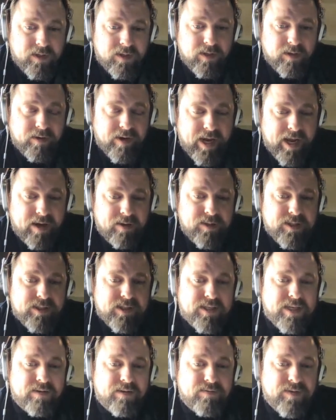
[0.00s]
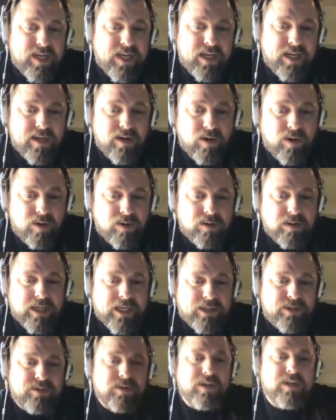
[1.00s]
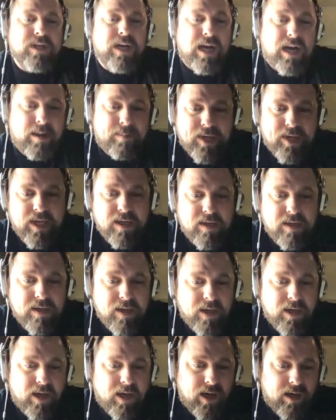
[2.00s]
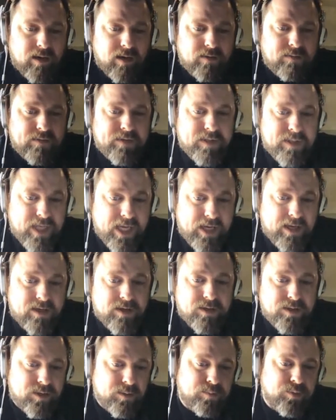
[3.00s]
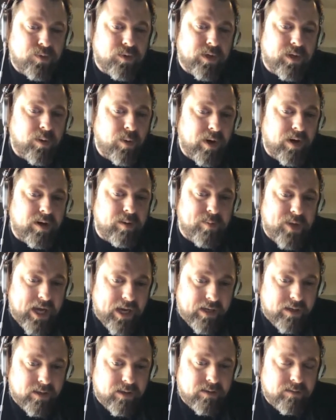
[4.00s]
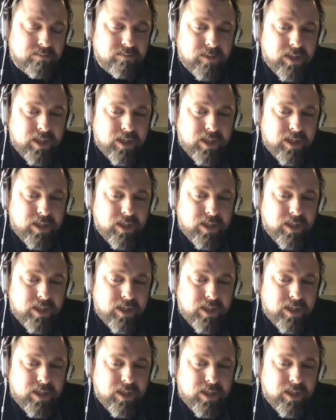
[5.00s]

You know, now instead of needing a whole extra copy of the data to support a query pattern,